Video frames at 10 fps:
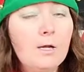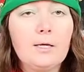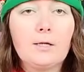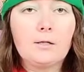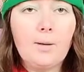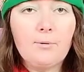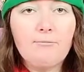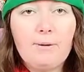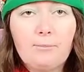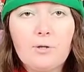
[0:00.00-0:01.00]
Get a couple of
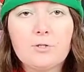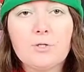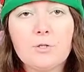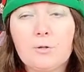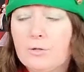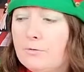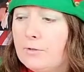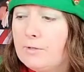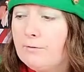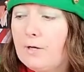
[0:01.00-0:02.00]
paintbrushes you can use for
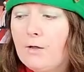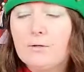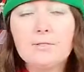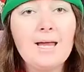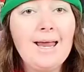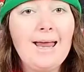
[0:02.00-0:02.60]
different colors,